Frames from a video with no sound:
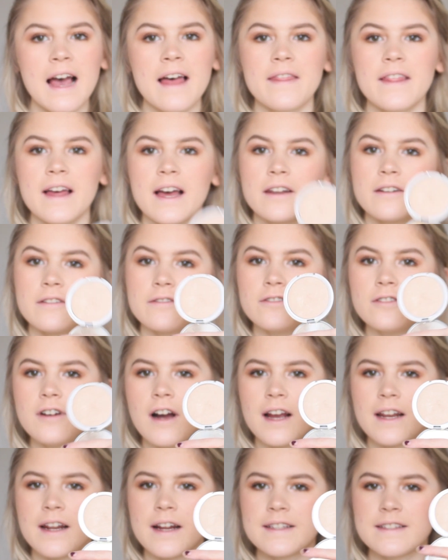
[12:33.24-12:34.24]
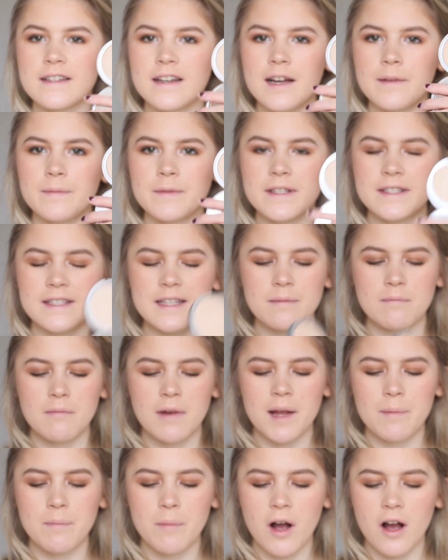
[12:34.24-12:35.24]
And then for highlighter, I'm using
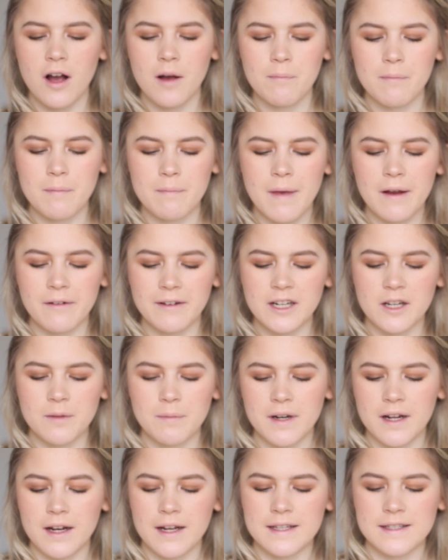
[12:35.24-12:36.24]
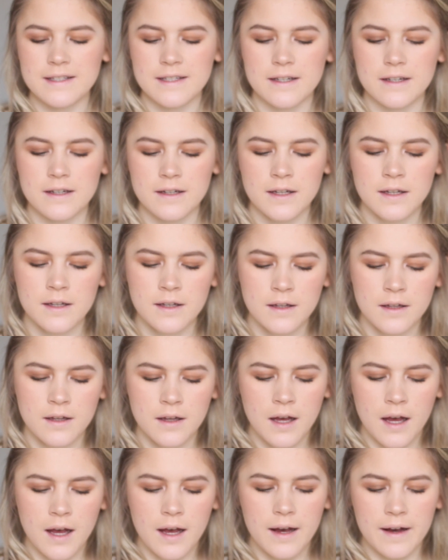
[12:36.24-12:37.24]
my Balm Merry Luminizer
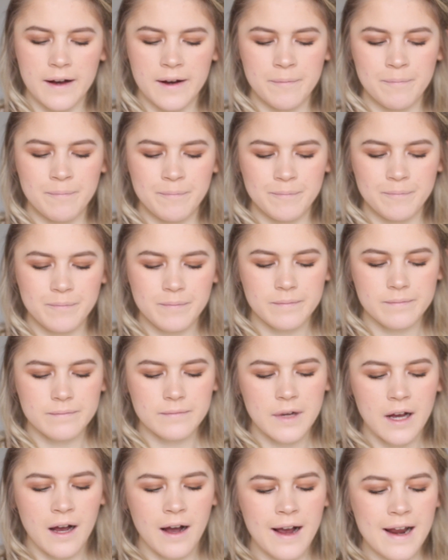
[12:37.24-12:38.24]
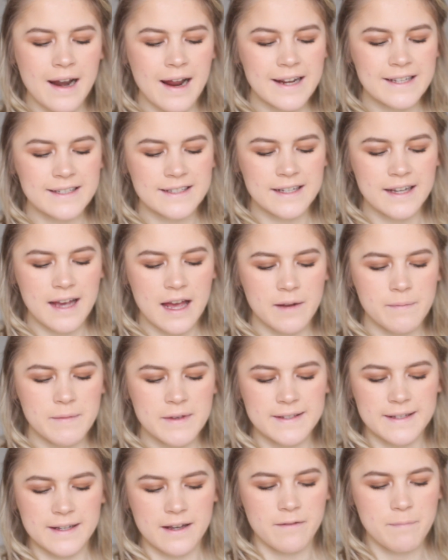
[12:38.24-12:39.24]
highlighter, and I'm
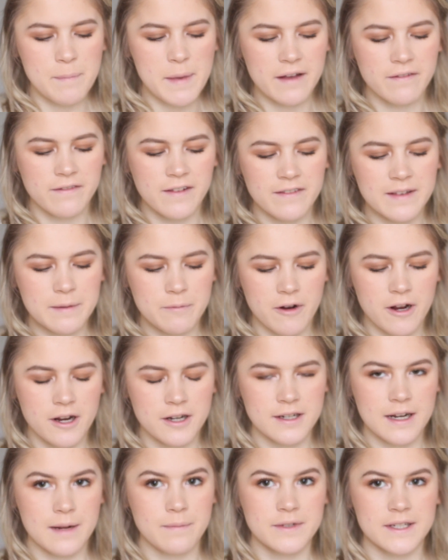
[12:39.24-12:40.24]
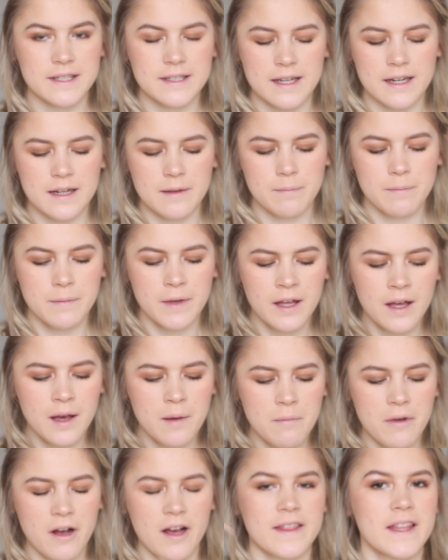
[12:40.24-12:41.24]
using a big fluffy brush, and I'm just going to
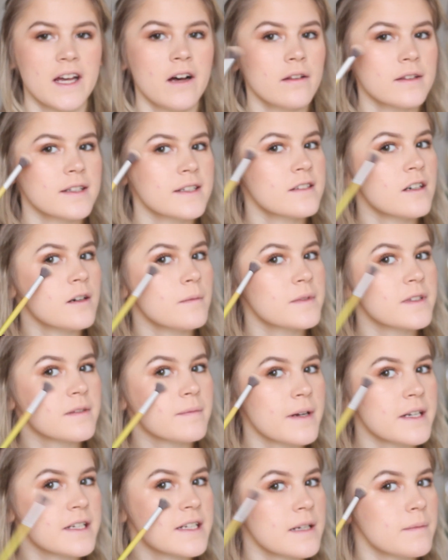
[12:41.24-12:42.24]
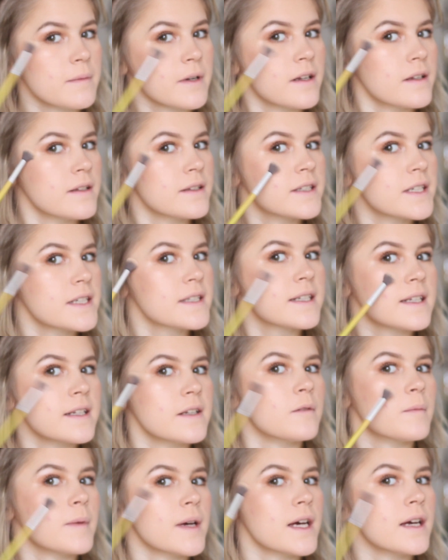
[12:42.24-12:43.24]
put that on the tops of my cheekbones just a
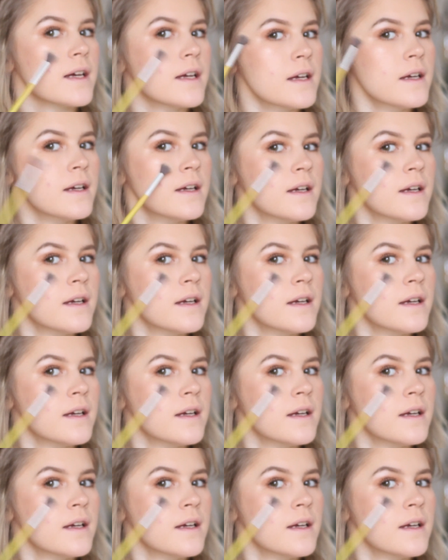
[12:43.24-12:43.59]
little bit.